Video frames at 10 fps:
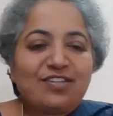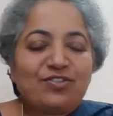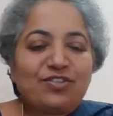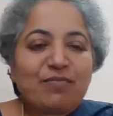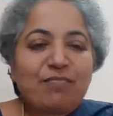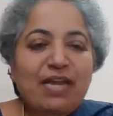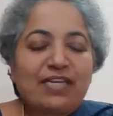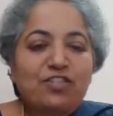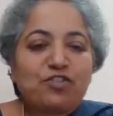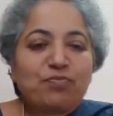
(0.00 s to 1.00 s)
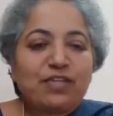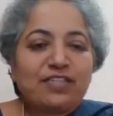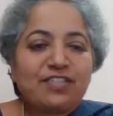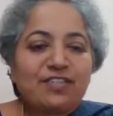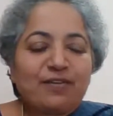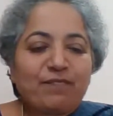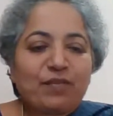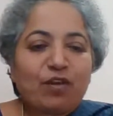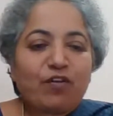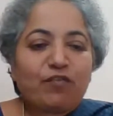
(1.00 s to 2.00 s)
to the management
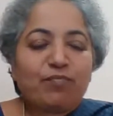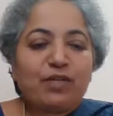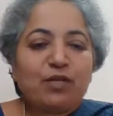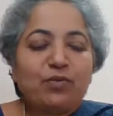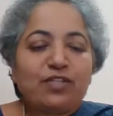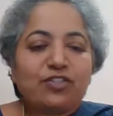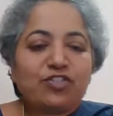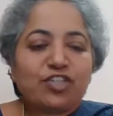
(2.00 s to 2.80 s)
of Believers